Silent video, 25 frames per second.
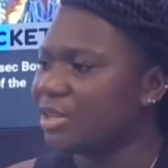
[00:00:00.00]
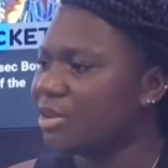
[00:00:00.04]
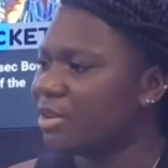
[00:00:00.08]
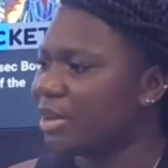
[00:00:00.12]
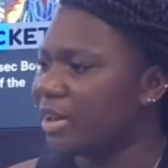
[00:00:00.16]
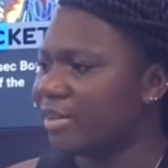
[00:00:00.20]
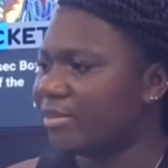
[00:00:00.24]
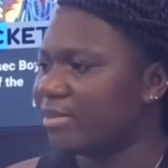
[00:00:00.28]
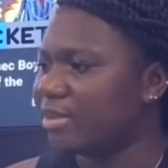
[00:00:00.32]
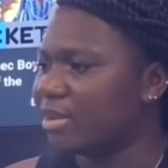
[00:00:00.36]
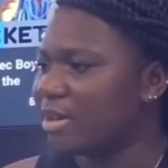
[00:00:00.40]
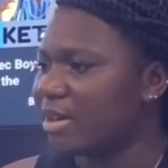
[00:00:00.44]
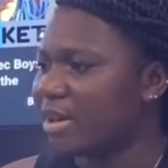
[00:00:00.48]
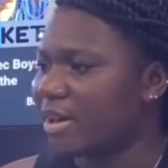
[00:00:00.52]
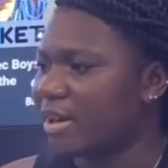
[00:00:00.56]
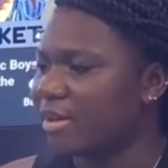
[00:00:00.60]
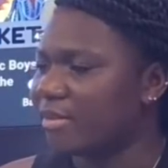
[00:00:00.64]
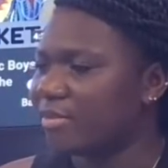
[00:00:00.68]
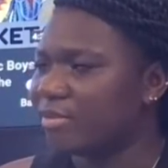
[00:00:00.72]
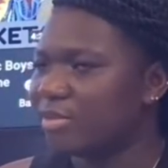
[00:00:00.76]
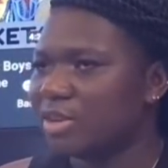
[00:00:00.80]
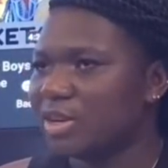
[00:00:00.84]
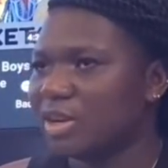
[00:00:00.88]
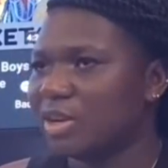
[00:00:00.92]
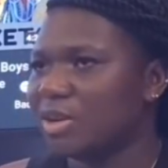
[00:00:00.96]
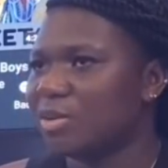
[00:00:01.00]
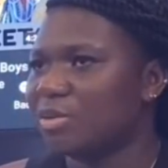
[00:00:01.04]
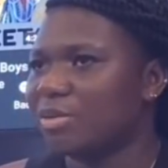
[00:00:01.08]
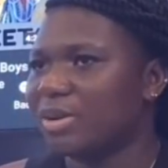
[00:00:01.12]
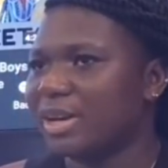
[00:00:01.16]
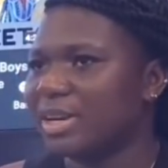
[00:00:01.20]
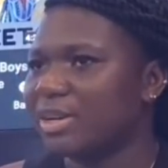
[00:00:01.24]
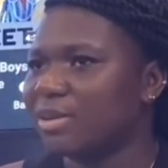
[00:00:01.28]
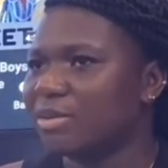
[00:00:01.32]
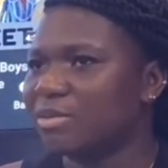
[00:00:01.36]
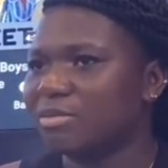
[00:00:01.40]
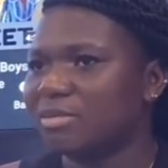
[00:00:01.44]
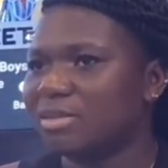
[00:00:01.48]
you have to have. No,
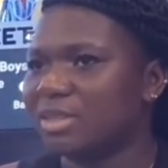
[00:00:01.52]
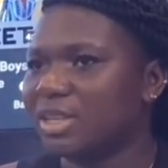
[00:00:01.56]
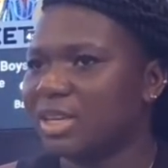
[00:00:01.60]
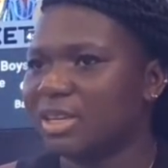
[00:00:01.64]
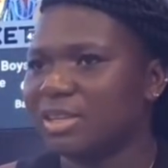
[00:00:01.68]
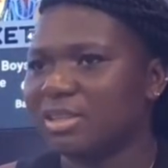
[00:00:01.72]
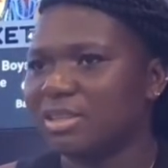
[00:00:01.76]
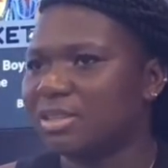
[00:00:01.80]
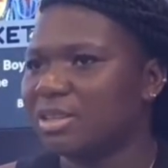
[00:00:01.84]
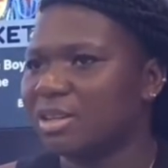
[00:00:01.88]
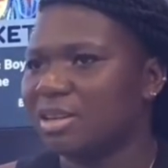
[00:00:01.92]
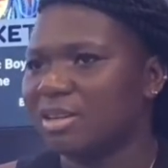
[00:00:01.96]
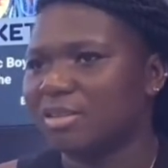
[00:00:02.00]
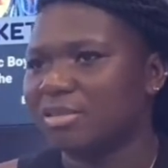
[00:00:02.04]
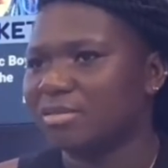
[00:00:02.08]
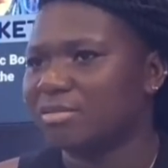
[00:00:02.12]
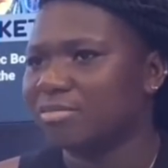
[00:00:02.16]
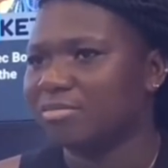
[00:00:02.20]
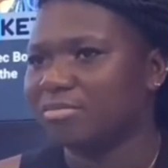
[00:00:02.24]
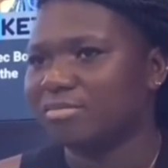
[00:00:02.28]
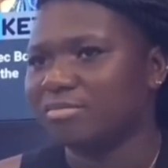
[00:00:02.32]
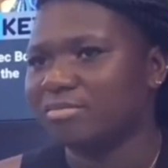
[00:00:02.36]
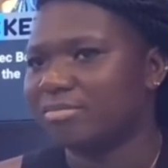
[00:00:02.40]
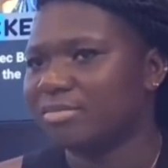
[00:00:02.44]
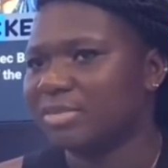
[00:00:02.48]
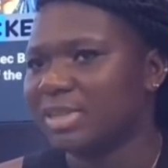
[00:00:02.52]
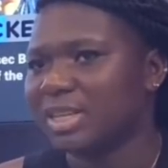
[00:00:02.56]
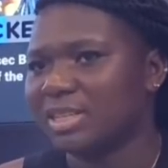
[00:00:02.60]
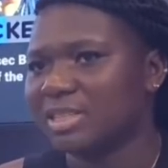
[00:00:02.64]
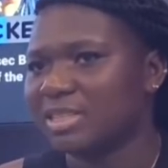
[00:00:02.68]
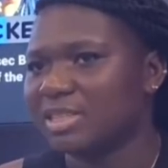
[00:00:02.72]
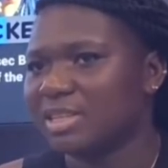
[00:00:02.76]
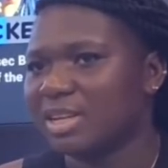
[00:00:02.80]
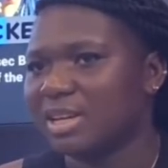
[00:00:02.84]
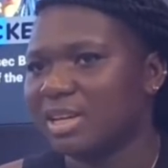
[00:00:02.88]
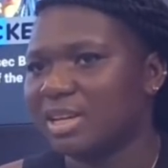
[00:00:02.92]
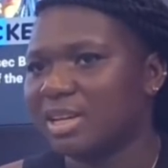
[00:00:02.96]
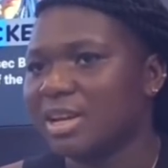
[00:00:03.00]
I don't think no
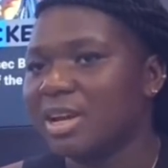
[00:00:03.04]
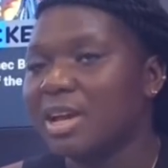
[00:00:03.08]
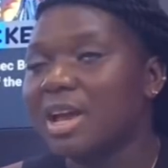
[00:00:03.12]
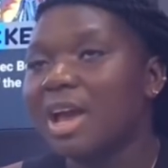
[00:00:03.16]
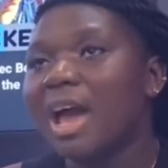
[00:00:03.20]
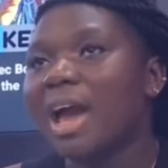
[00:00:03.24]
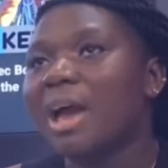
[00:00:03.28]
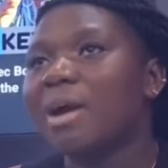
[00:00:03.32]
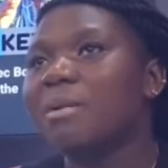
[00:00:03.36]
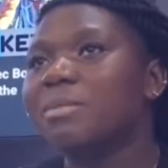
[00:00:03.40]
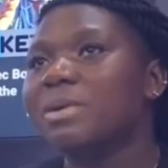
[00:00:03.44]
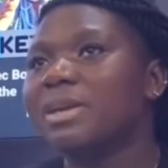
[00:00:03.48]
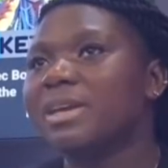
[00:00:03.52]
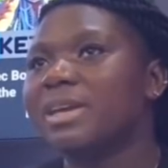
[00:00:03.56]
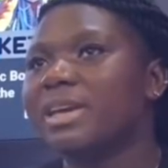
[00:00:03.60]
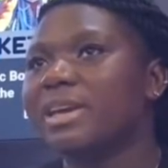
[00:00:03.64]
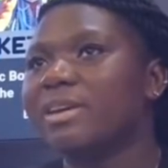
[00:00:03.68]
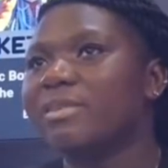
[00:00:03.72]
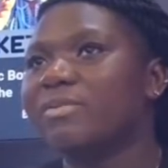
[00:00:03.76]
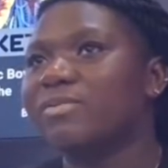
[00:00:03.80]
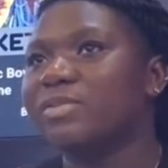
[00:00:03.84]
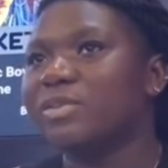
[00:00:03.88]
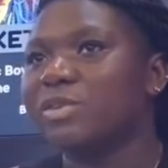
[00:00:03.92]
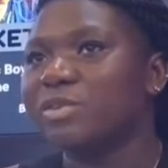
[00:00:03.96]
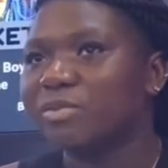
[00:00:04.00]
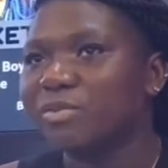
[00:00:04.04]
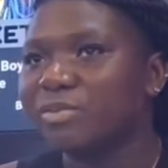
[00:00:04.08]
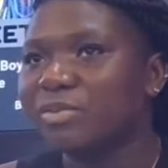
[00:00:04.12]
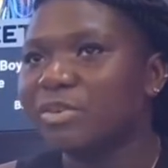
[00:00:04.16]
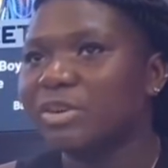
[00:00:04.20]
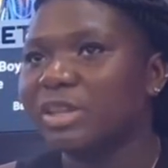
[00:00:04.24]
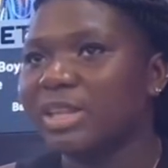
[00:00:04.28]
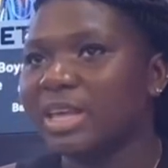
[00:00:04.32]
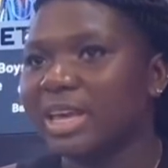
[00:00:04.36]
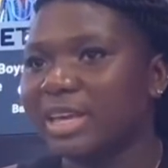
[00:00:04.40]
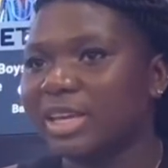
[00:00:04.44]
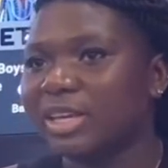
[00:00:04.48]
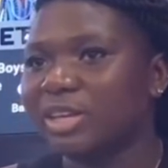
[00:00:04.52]
that's not. I mean, if you
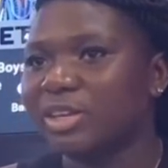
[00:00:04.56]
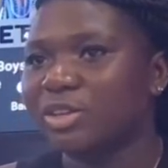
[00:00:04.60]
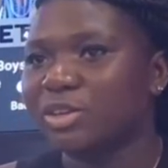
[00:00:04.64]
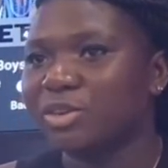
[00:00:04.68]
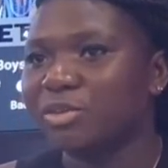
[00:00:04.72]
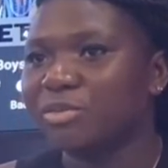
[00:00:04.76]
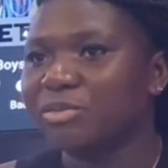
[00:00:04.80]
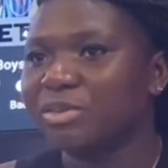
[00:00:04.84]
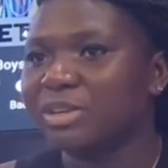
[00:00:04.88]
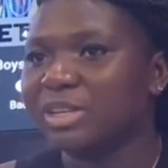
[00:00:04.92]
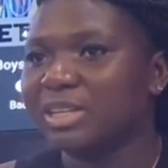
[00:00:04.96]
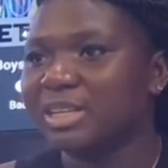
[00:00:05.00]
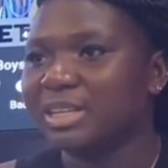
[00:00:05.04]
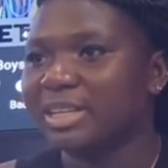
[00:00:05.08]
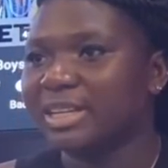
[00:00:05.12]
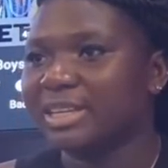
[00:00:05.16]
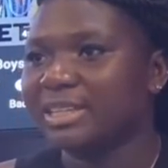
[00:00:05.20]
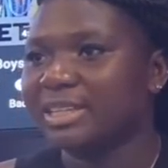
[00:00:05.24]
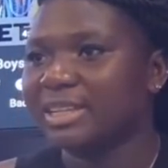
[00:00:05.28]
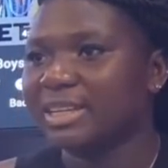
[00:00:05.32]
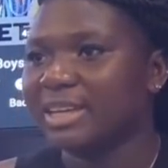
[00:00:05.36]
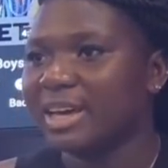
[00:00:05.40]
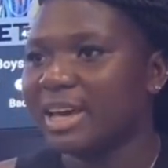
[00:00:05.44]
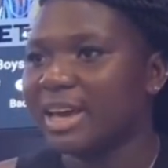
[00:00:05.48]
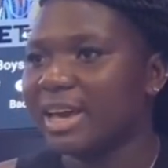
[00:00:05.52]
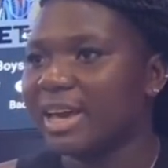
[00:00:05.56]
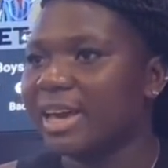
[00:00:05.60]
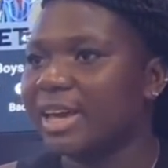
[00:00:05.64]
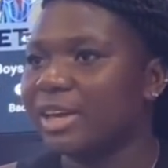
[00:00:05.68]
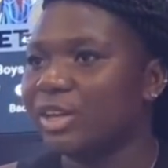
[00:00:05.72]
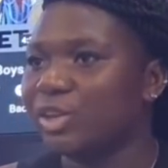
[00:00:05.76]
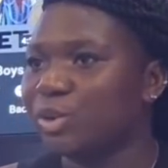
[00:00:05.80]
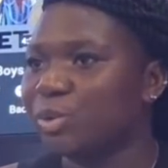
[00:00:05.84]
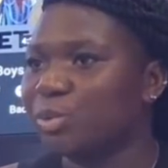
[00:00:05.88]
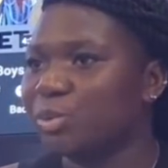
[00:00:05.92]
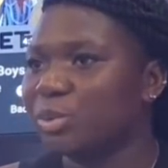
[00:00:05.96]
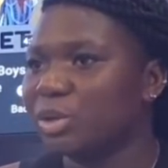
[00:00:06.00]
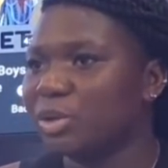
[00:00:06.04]
feel like you really like the guy
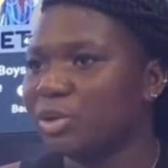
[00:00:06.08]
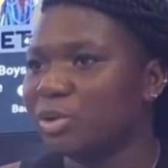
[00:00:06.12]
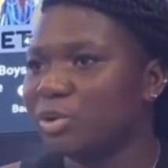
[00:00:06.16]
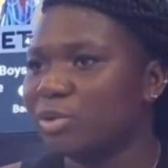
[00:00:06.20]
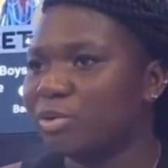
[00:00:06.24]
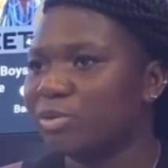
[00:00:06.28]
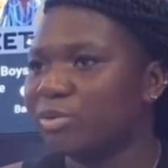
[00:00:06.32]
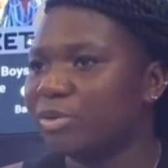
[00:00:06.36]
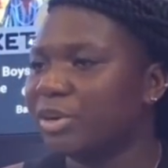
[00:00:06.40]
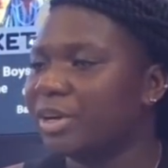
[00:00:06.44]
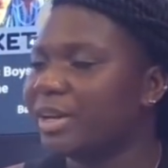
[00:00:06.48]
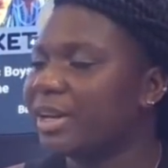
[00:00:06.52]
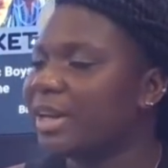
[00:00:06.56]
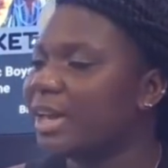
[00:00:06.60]
and you want to go for it,